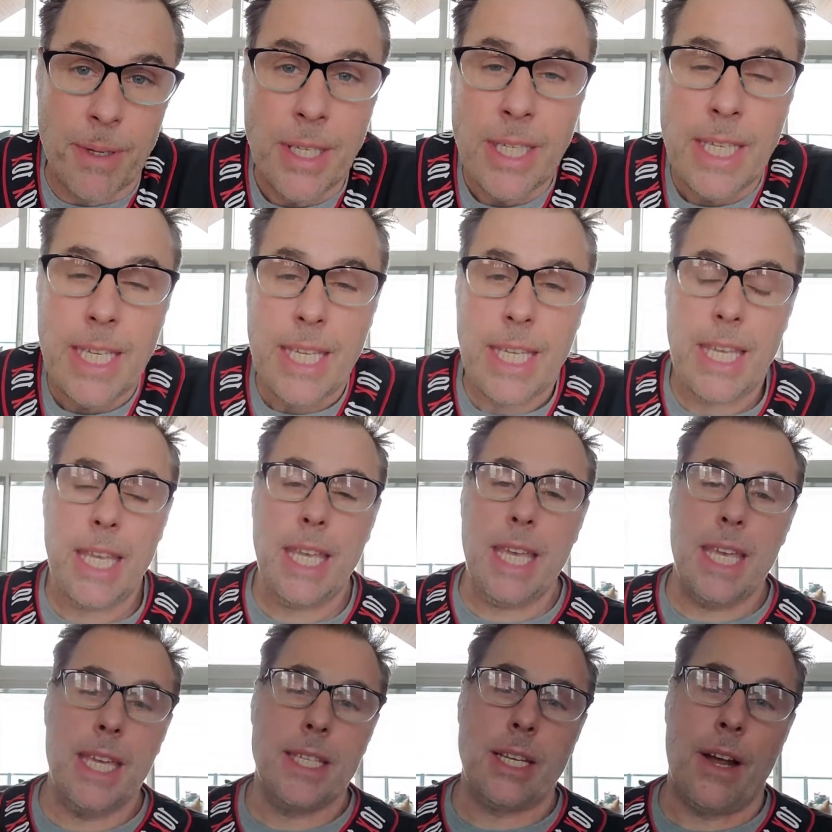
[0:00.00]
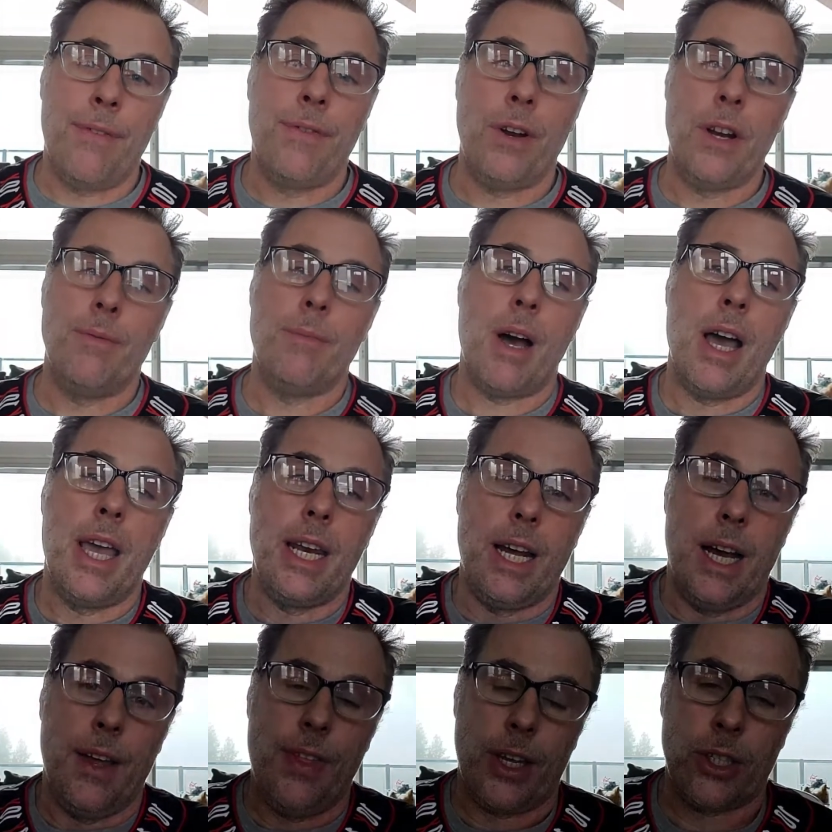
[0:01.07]
He is a friend of mine
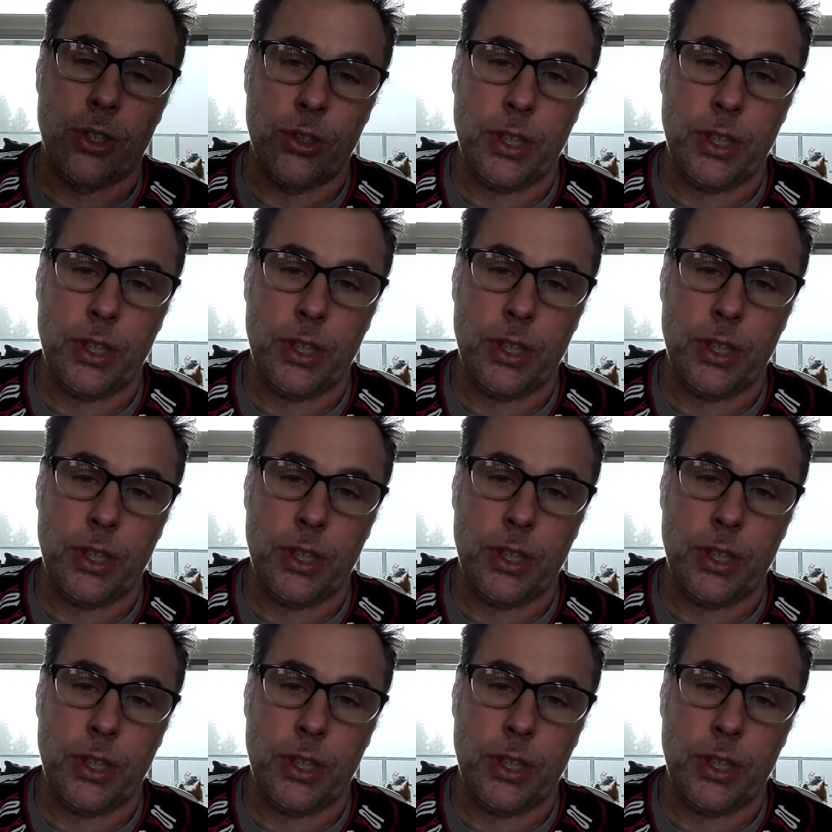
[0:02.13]
that currently